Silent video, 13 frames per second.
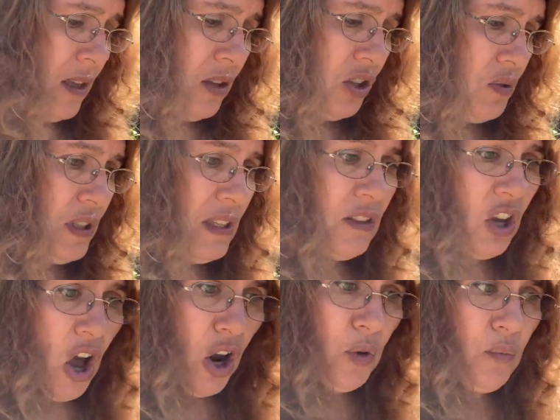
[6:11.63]
using the
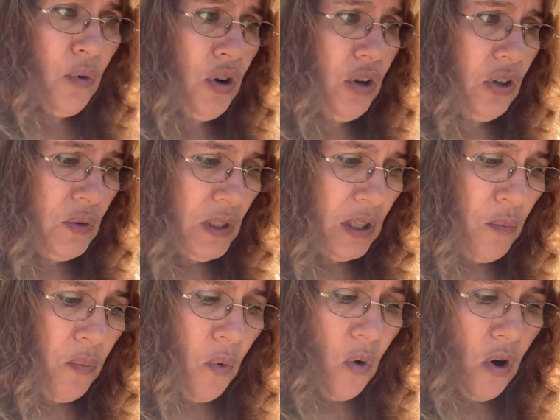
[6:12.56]
cardboard or using a
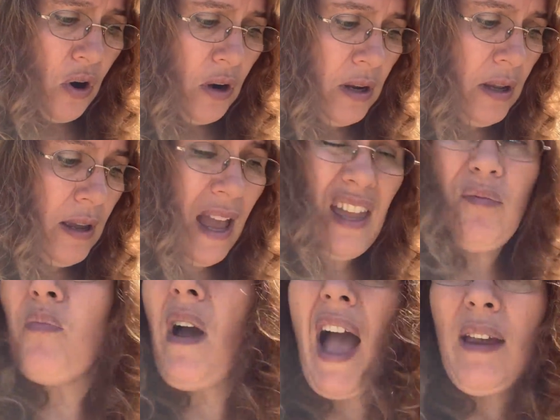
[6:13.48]
board, I'd,
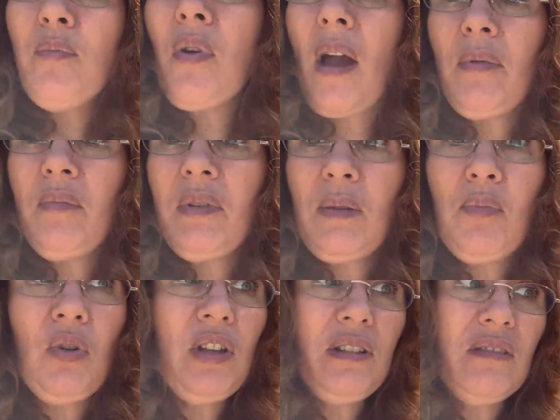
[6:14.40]
I'd probably
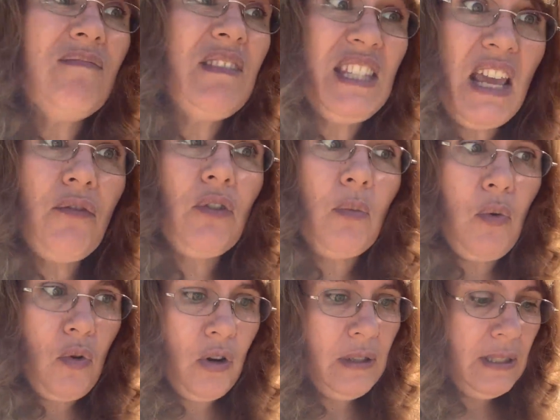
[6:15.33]
put several
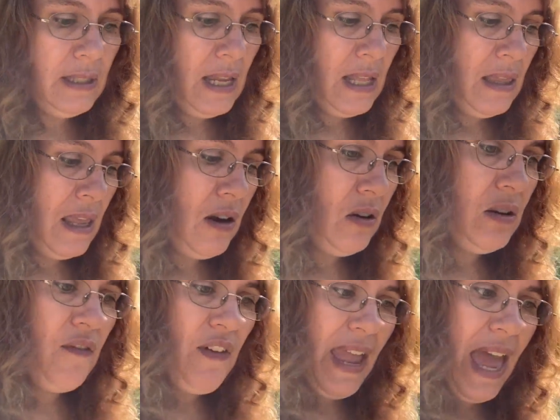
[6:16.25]
boards in there
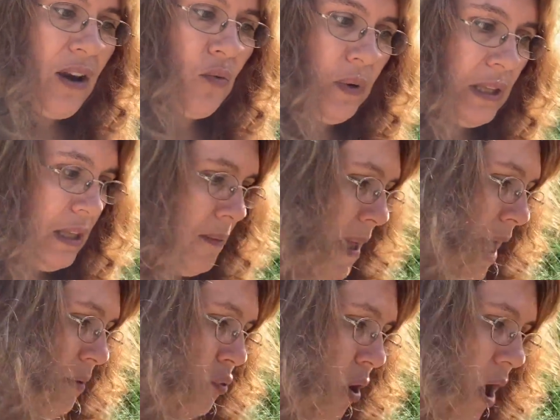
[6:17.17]
if I had a really
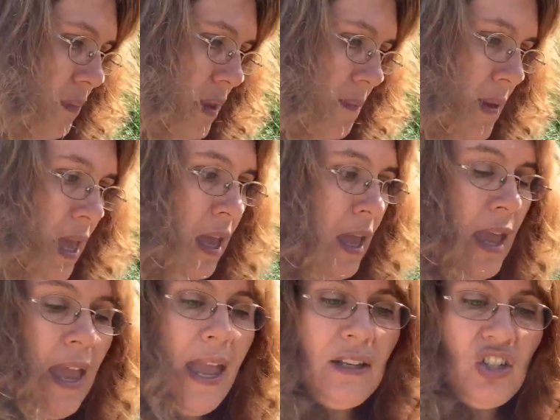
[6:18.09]
bad problem
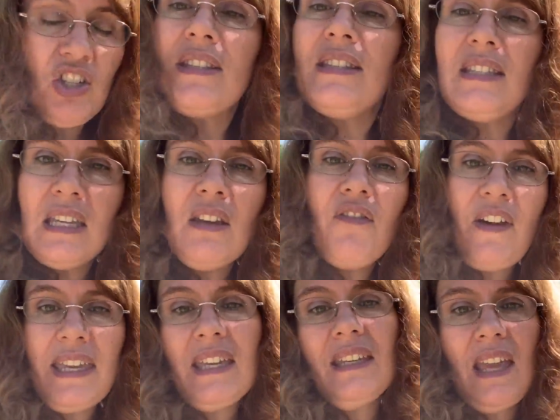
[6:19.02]
and just see if
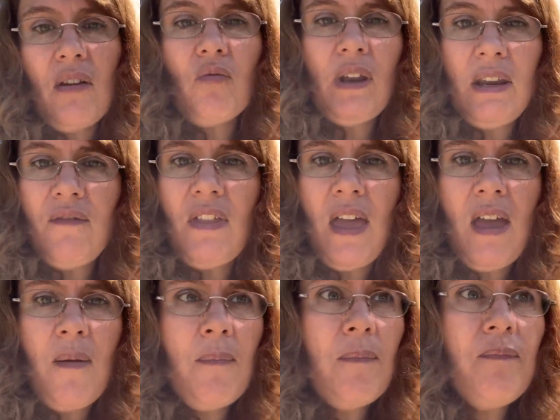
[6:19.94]
I could get rid of
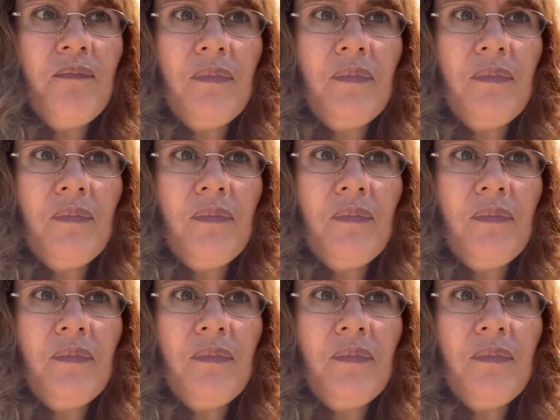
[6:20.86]
them,